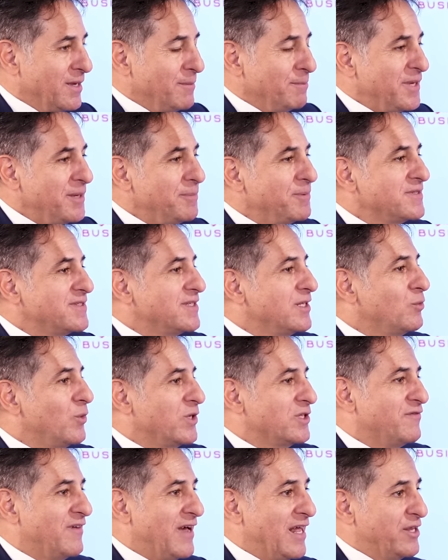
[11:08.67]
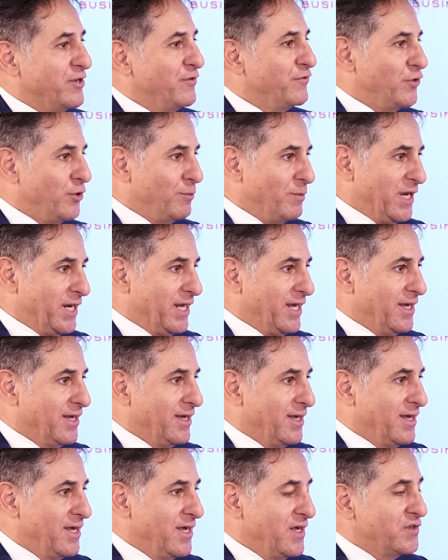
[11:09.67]
People still want value for money.
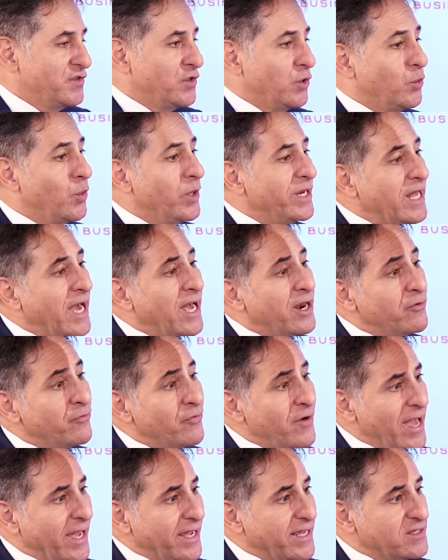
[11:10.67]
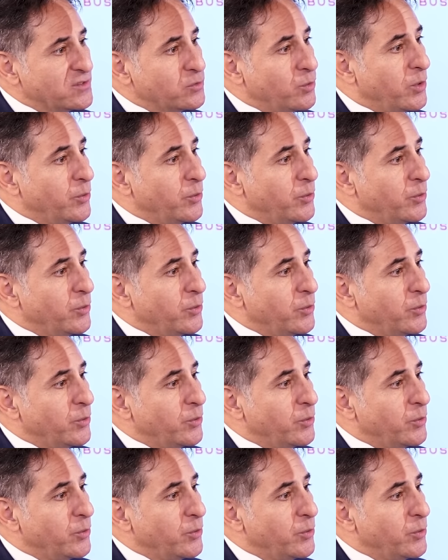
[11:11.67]
So what at RAKEZ,